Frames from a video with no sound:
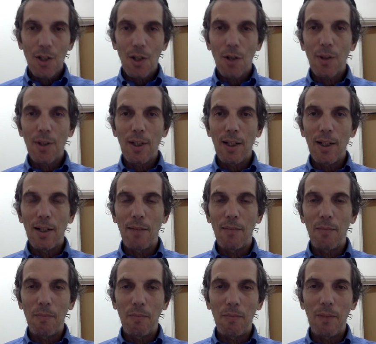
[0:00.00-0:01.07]
the
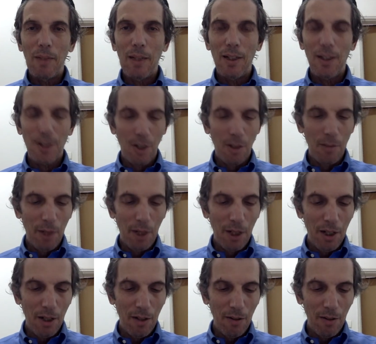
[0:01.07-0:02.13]
uh, sermon
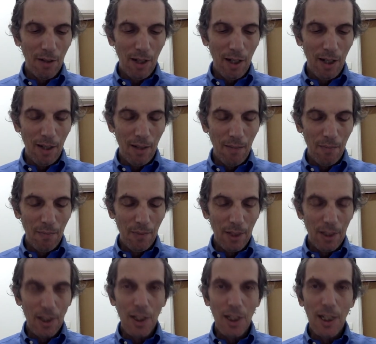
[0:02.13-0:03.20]
here uh,
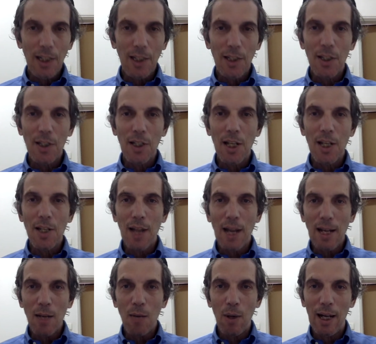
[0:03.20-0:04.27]
concedes and says,
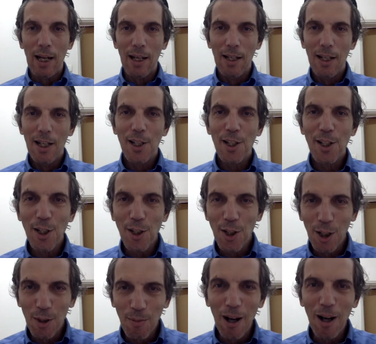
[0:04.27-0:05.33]
anyway, since
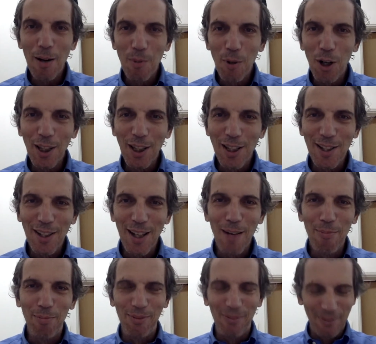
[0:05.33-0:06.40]
the Gemara brought this up,